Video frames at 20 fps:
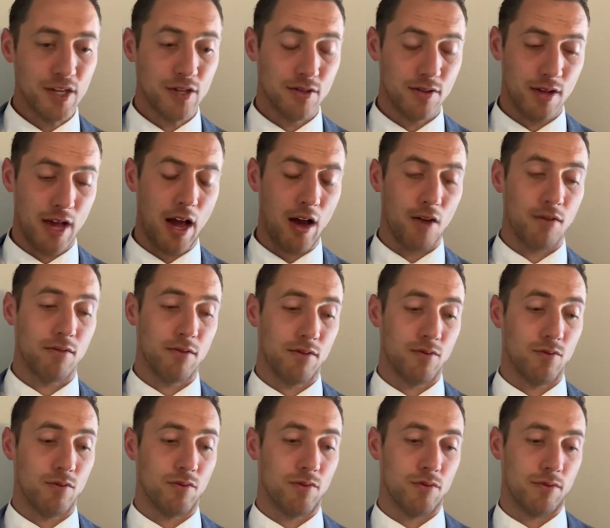Now,
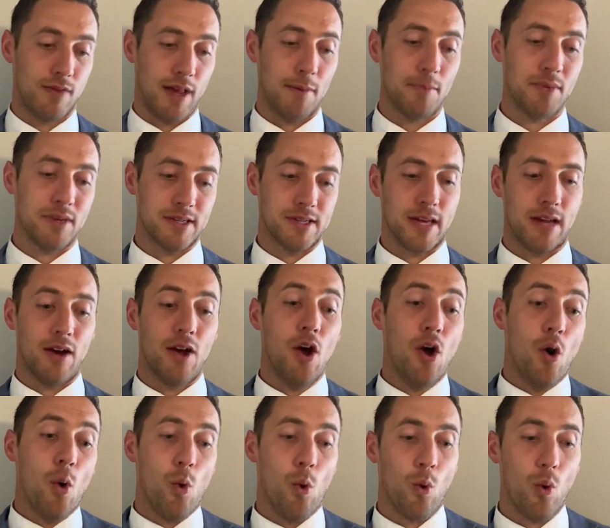that being said,
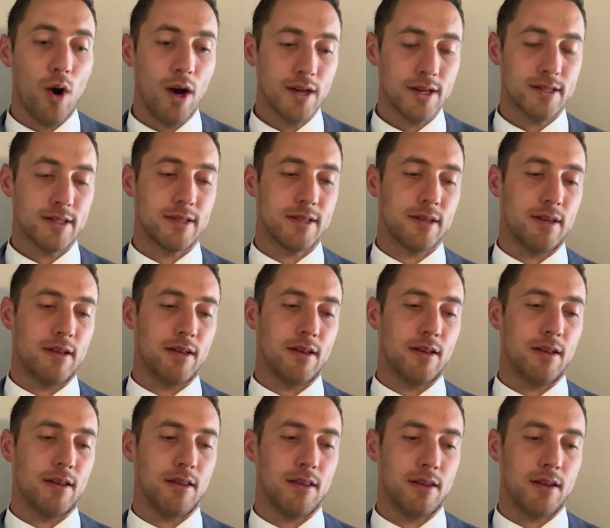once
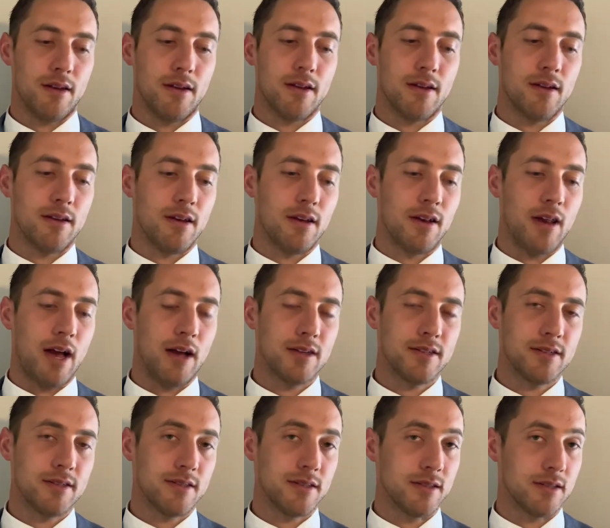the
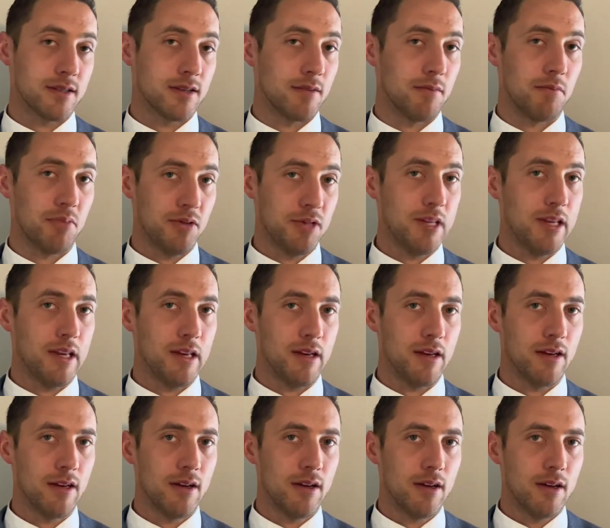analysis is complete,
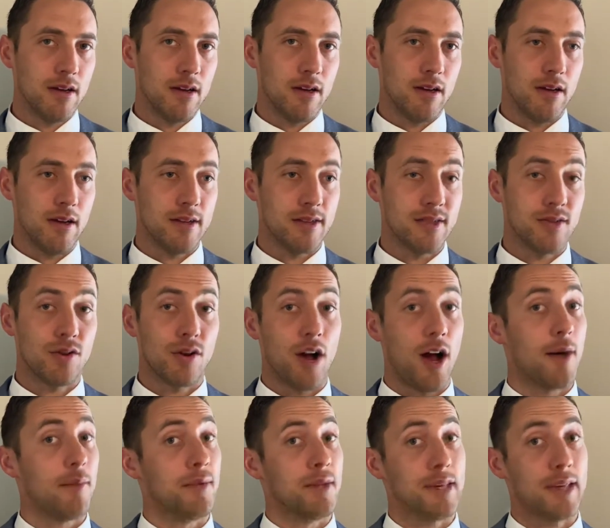it's your
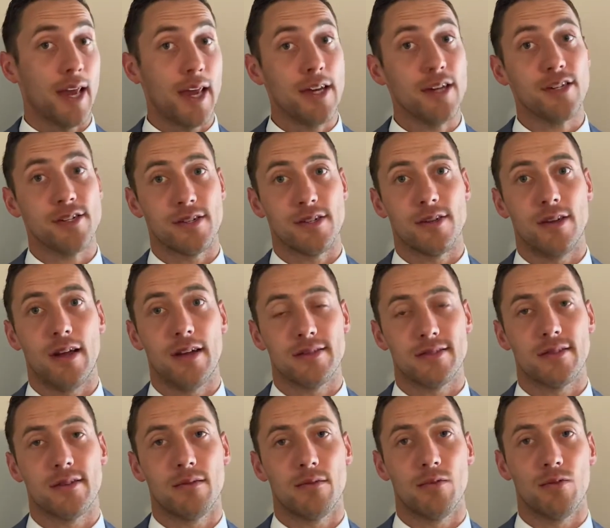obligation as
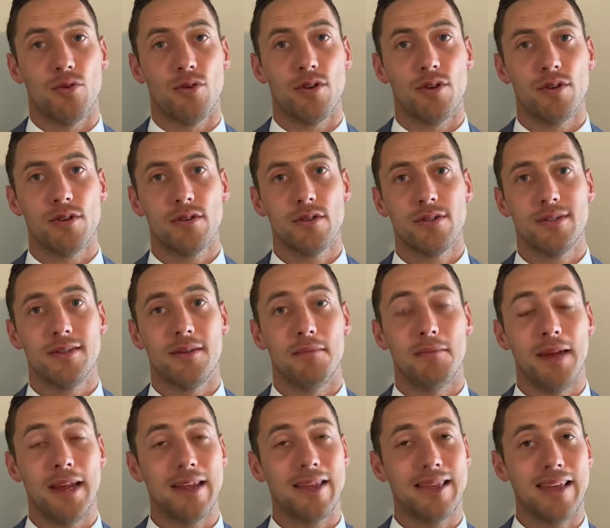an employer to
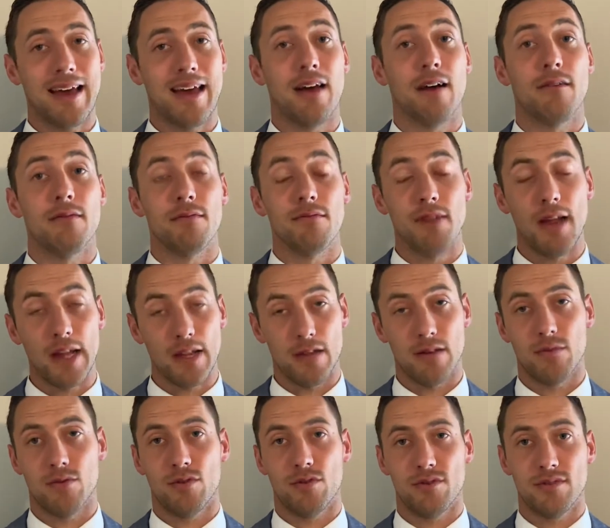make that
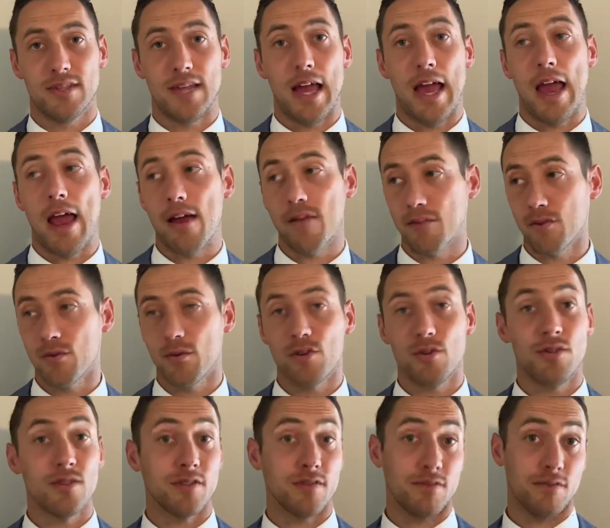available to everyone
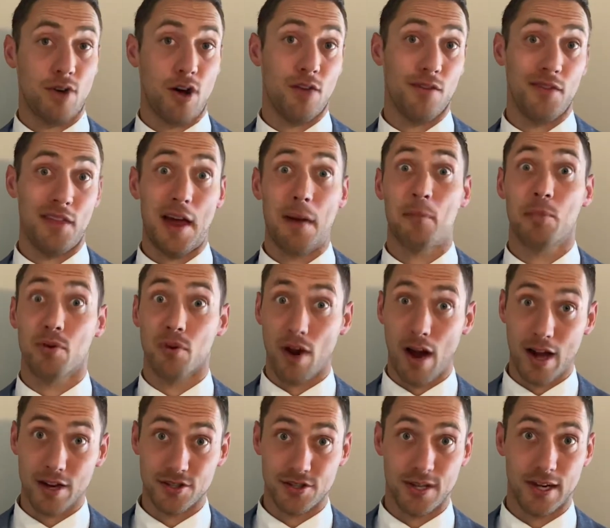who's involved in that
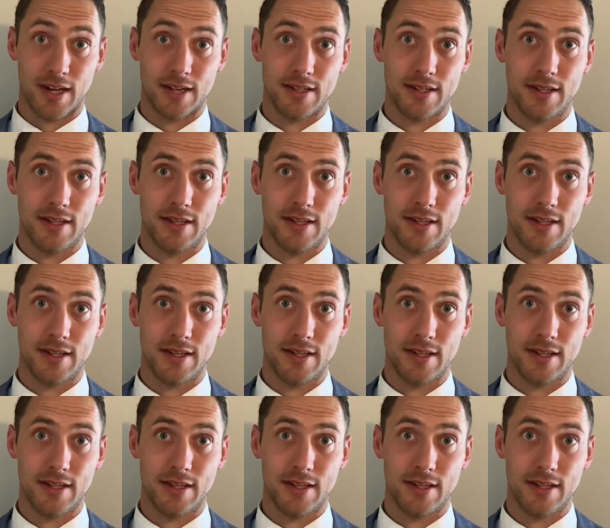project.